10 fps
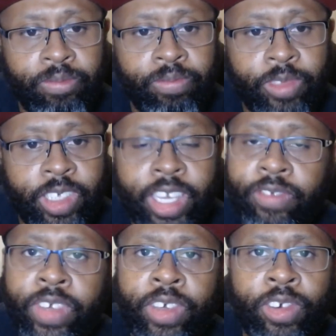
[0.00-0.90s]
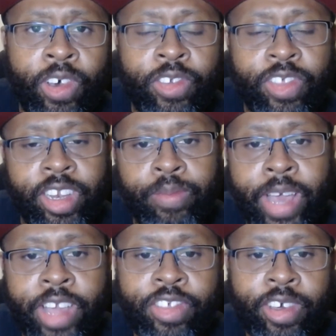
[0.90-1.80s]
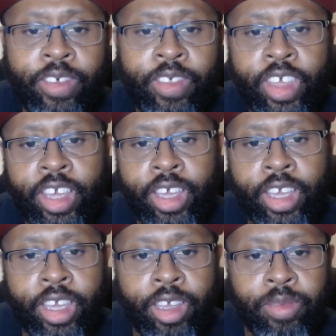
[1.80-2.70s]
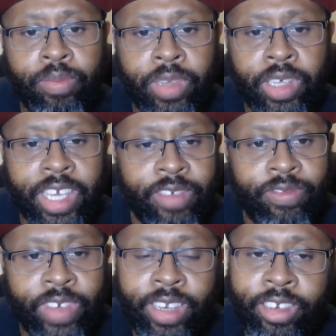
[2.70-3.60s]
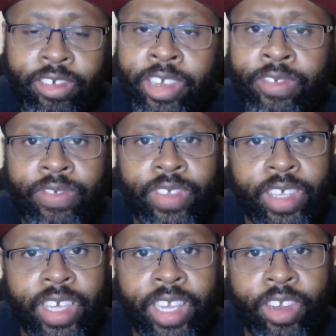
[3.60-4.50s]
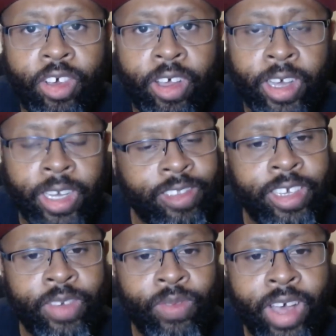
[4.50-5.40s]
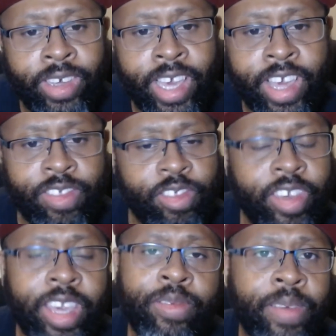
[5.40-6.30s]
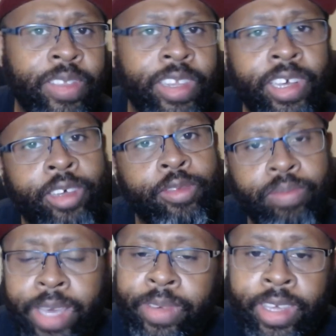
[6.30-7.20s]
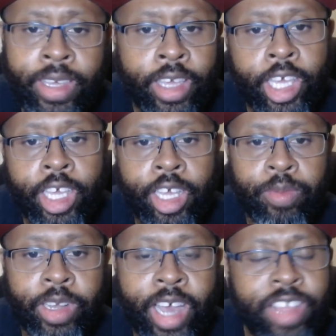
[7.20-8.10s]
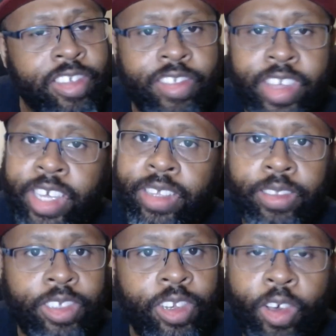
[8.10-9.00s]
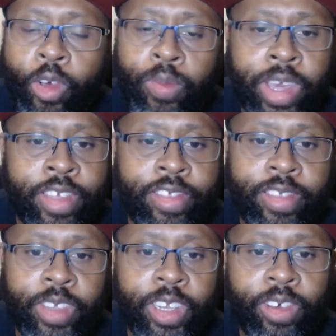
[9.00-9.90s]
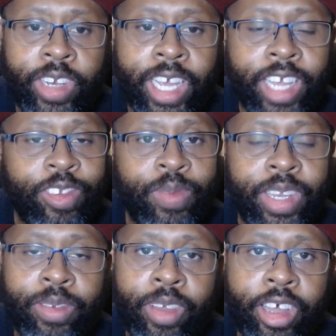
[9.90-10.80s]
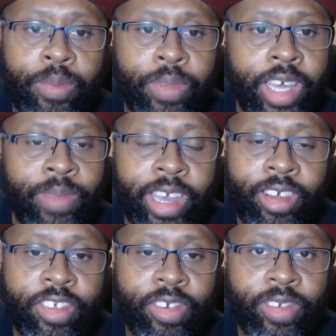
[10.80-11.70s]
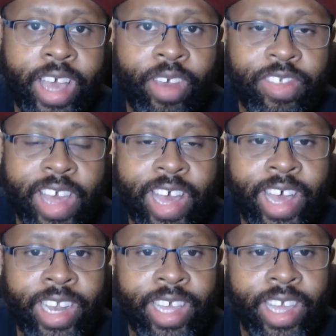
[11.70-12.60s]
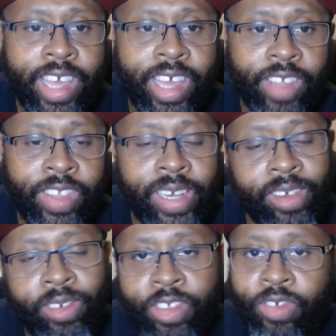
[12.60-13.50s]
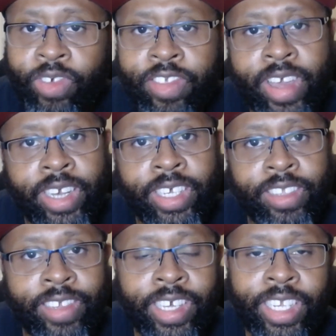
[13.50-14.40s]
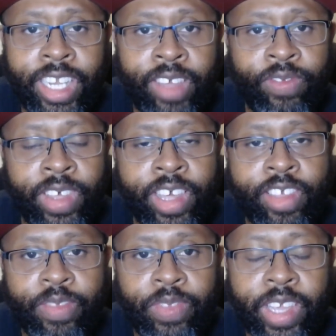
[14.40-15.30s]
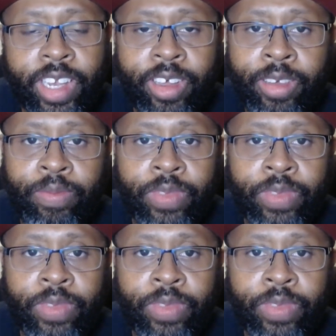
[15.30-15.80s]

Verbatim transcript: kick field goals in their matchup but Kim Vandagriff and a uh, uh, Kentucky Wildcats scheme something up, maybe. But I just see, you know, Ole Miss, you know, they got too many uh, playmakers on the outside. I think they're going to stress out the Kentucky defense. And um,